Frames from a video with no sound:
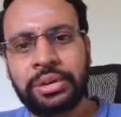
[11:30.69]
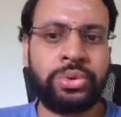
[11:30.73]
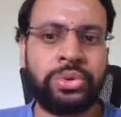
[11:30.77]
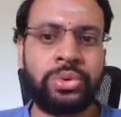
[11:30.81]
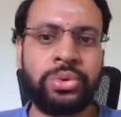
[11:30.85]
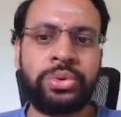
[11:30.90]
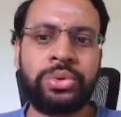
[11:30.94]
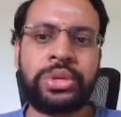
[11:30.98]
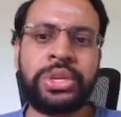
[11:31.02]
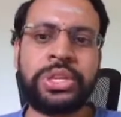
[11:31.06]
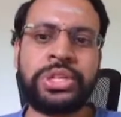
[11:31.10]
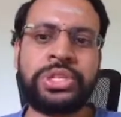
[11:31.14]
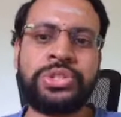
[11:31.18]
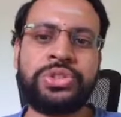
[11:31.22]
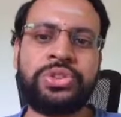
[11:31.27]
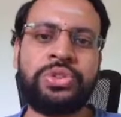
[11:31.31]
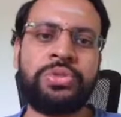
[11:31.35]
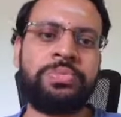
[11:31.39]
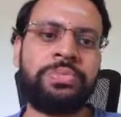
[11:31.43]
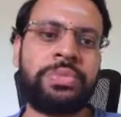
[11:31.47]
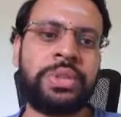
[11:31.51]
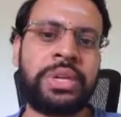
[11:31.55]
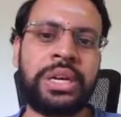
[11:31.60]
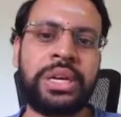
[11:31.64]
to
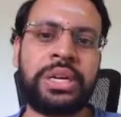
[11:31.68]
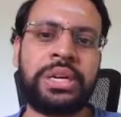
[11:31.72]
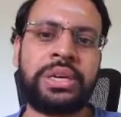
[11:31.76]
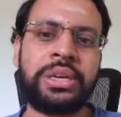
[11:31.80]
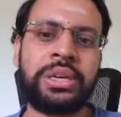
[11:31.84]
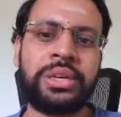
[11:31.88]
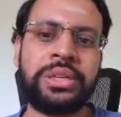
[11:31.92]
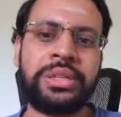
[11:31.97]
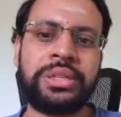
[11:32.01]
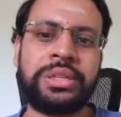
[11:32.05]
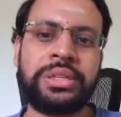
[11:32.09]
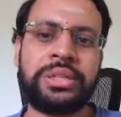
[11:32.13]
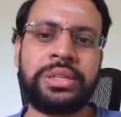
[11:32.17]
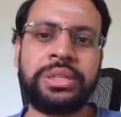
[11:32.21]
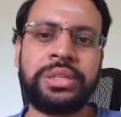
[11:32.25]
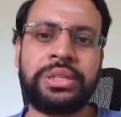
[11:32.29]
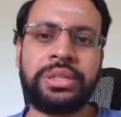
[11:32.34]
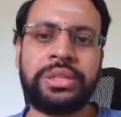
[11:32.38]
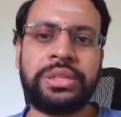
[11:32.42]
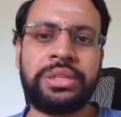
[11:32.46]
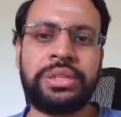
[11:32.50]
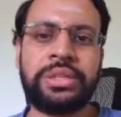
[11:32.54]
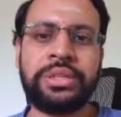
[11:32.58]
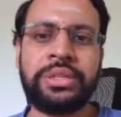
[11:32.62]
assume that
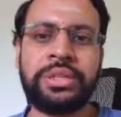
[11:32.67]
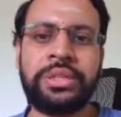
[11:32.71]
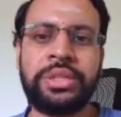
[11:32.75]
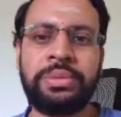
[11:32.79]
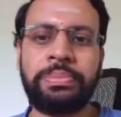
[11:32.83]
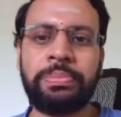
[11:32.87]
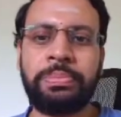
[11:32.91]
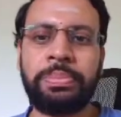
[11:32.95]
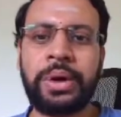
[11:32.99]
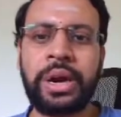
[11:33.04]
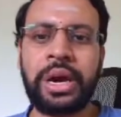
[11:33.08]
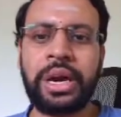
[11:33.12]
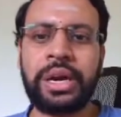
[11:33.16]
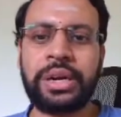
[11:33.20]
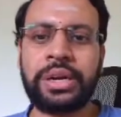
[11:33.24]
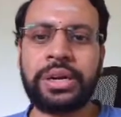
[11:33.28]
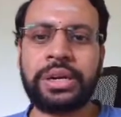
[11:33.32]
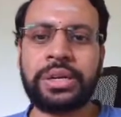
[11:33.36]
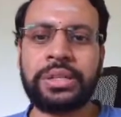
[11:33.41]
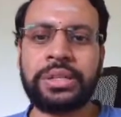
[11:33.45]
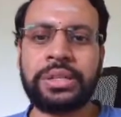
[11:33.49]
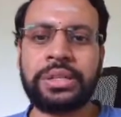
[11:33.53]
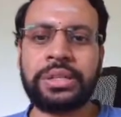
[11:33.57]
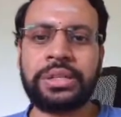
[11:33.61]
the
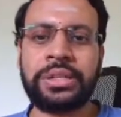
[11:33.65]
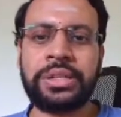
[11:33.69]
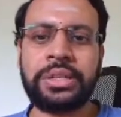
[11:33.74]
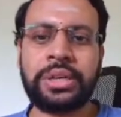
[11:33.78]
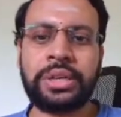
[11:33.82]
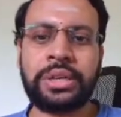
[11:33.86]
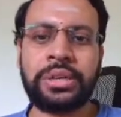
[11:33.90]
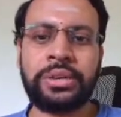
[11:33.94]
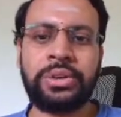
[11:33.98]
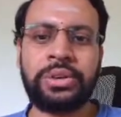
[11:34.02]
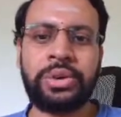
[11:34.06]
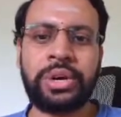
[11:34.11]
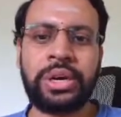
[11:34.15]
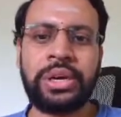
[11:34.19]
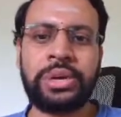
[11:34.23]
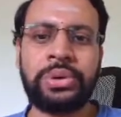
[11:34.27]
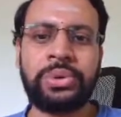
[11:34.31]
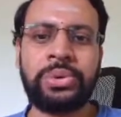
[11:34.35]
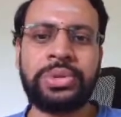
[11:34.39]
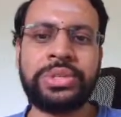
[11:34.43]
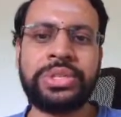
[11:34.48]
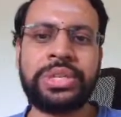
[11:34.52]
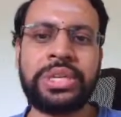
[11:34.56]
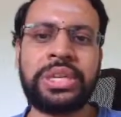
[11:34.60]
part you are
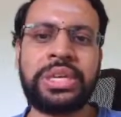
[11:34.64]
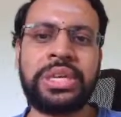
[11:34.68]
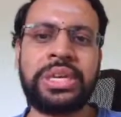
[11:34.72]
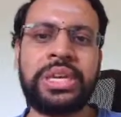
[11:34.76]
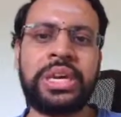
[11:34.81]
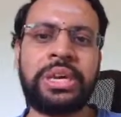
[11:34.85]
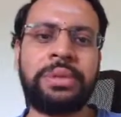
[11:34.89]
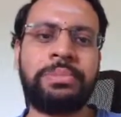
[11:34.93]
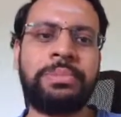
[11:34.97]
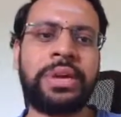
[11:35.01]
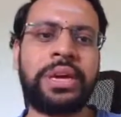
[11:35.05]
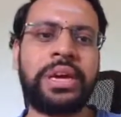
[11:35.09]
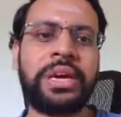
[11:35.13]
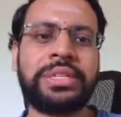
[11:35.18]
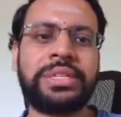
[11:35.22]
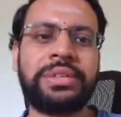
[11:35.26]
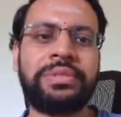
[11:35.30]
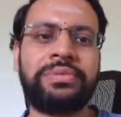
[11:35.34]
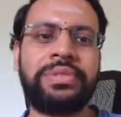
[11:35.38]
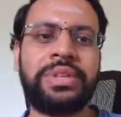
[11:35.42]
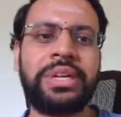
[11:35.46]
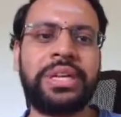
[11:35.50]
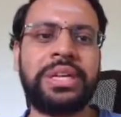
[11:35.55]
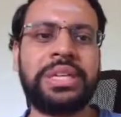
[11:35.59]
losing here because
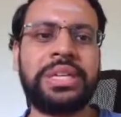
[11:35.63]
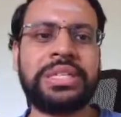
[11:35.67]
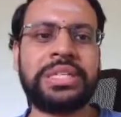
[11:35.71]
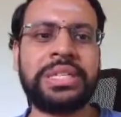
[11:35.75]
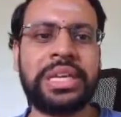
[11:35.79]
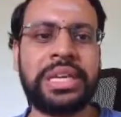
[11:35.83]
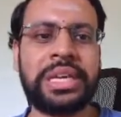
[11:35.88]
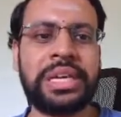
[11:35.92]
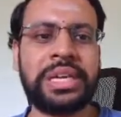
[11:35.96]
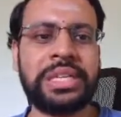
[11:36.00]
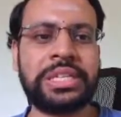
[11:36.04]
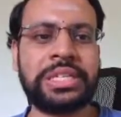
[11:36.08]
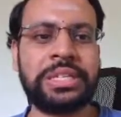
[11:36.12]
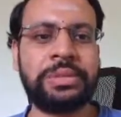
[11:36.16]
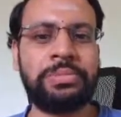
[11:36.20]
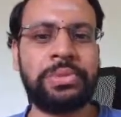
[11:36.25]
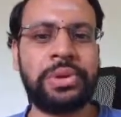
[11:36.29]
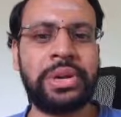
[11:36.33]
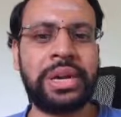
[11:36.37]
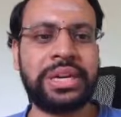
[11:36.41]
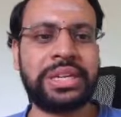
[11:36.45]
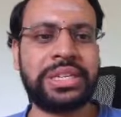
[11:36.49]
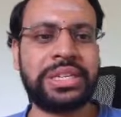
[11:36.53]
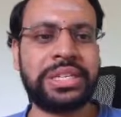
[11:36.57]
of that is
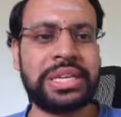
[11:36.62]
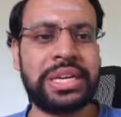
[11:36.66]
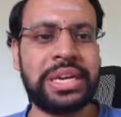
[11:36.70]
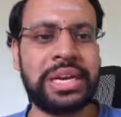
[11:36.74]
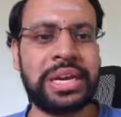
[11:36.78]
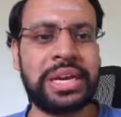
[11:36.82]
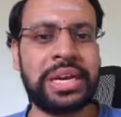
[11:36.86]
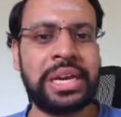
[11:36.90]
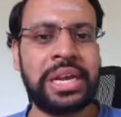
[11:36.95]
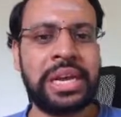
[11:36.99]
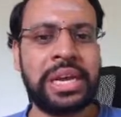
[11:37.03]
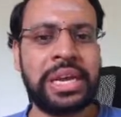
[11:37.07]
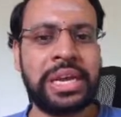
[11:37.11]
negligible, and still